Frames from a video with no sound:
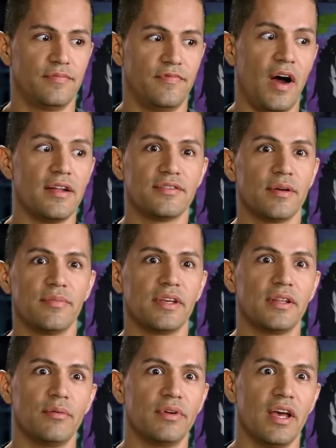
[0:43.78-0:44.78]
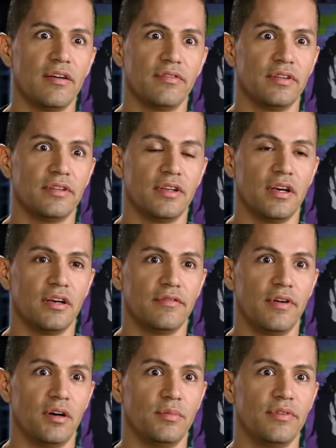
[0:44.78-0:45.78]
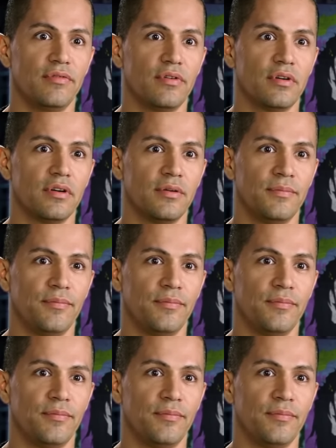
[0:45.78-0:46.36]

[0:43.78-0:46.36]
find something that we haven't found before.